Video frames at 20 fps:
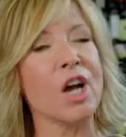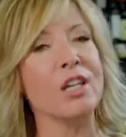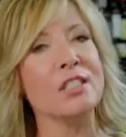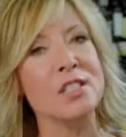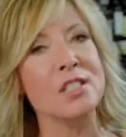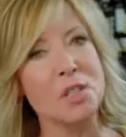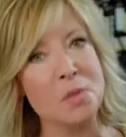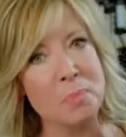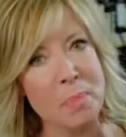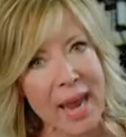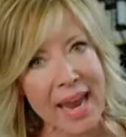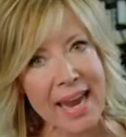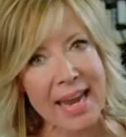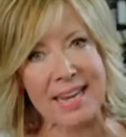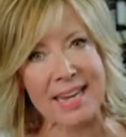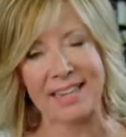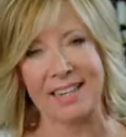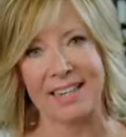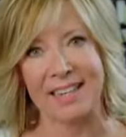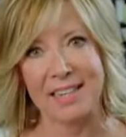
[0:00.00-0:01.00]
on
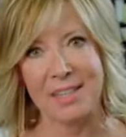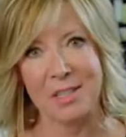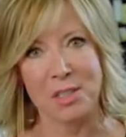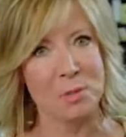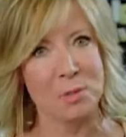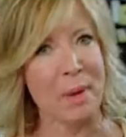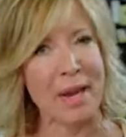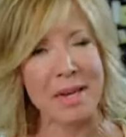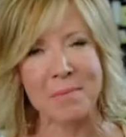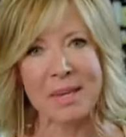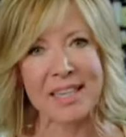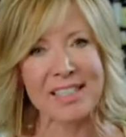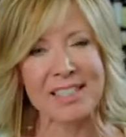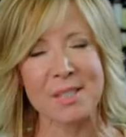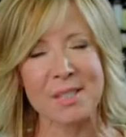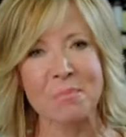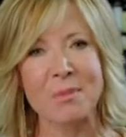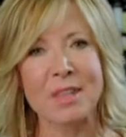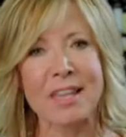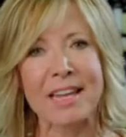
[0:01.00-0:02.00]
Spain. Spain makes
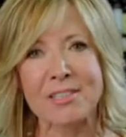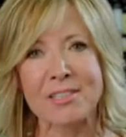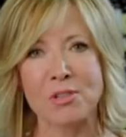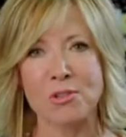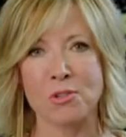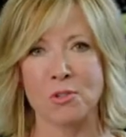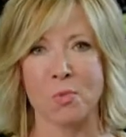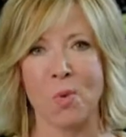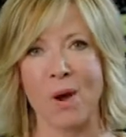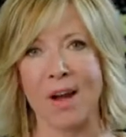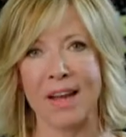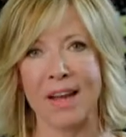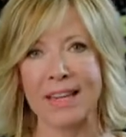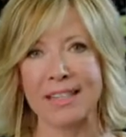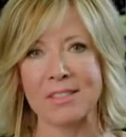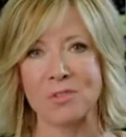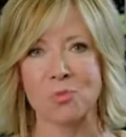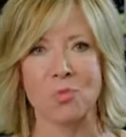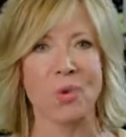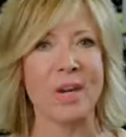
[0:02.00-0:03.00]
some luscious
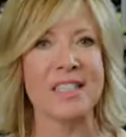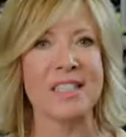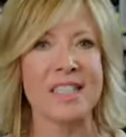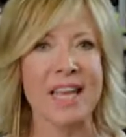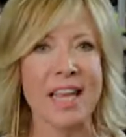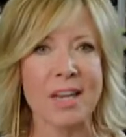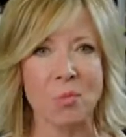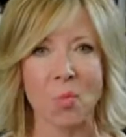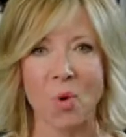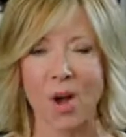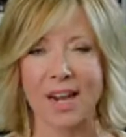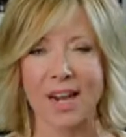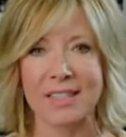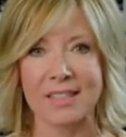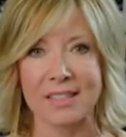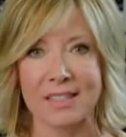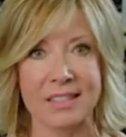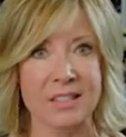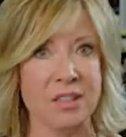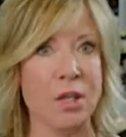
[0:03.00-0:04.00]
wines, reds and whites,
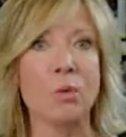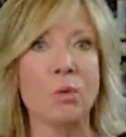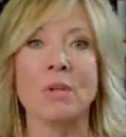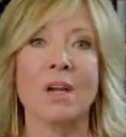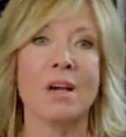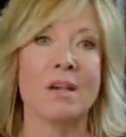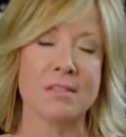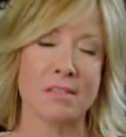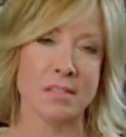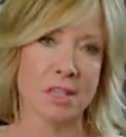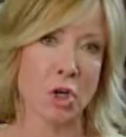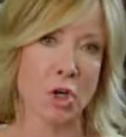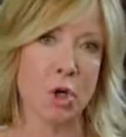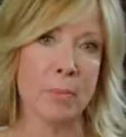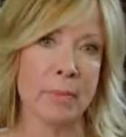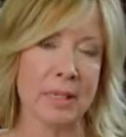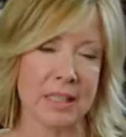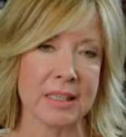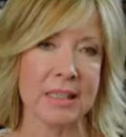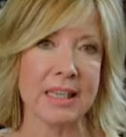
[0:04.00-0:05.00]
that don't cost an arm
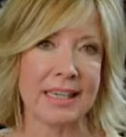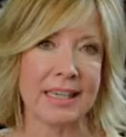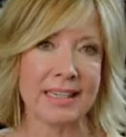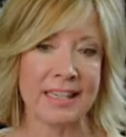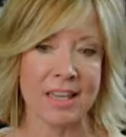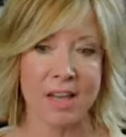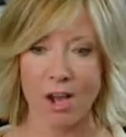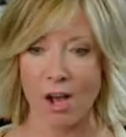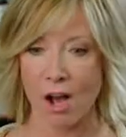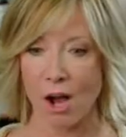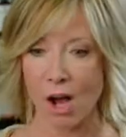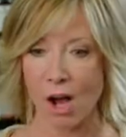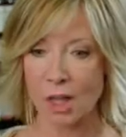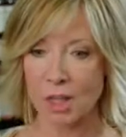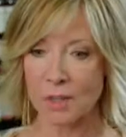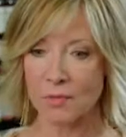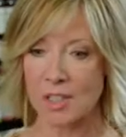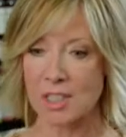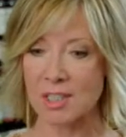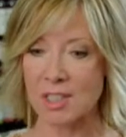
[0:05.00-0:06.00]
and a leg. All
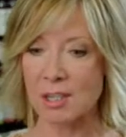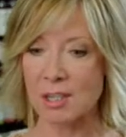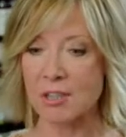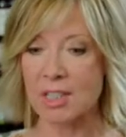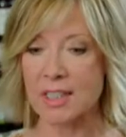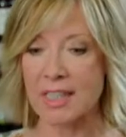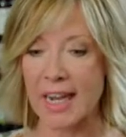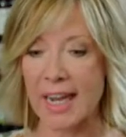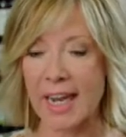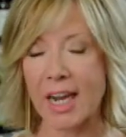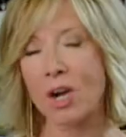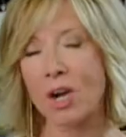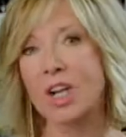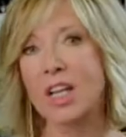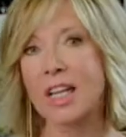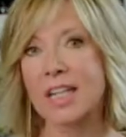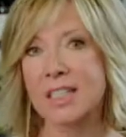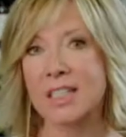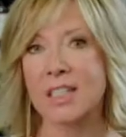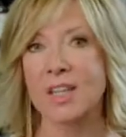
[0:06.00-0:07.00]
of these here today are
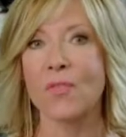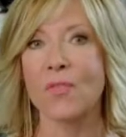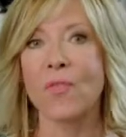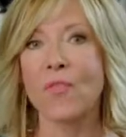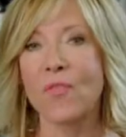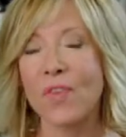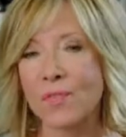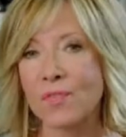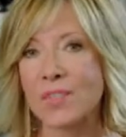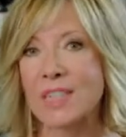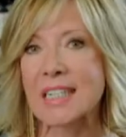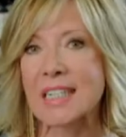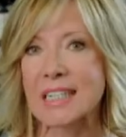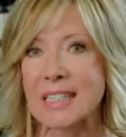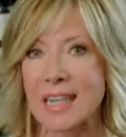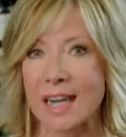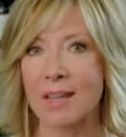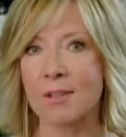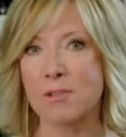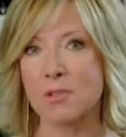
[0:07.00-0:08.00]
less than
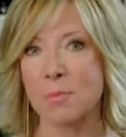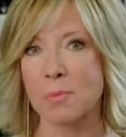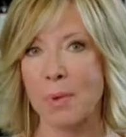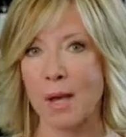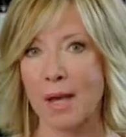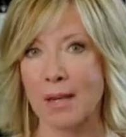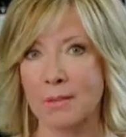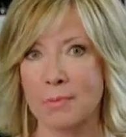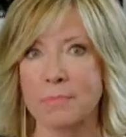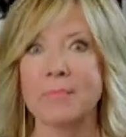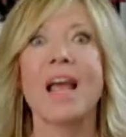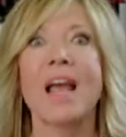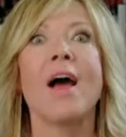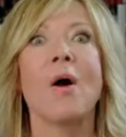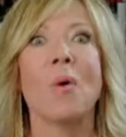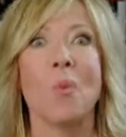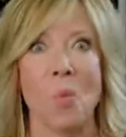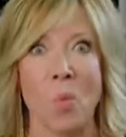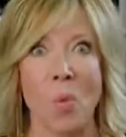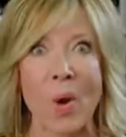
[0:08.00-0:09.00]
$15 a bottle,
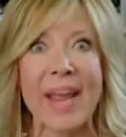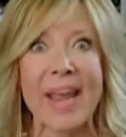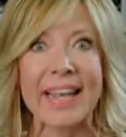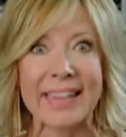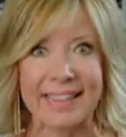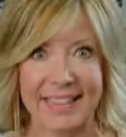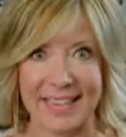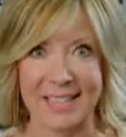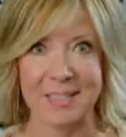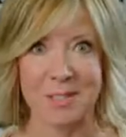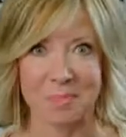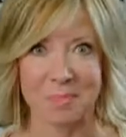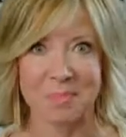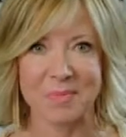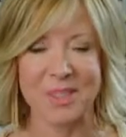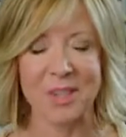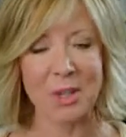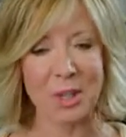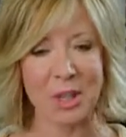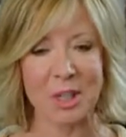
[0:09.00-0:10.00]
way less.
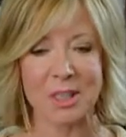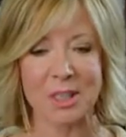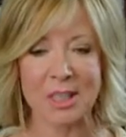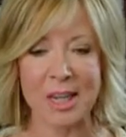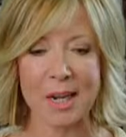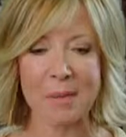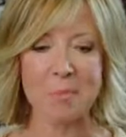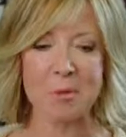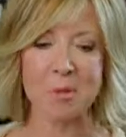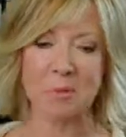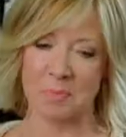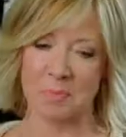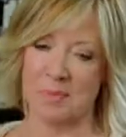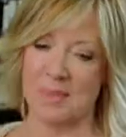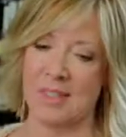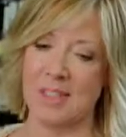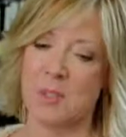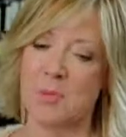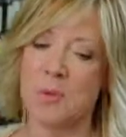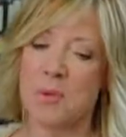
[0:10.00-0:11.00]
A good example,
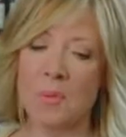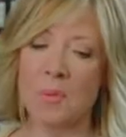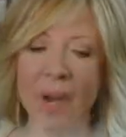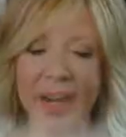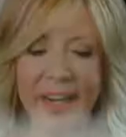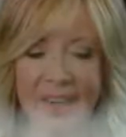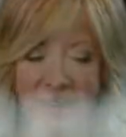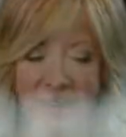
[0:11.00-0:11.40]
this one right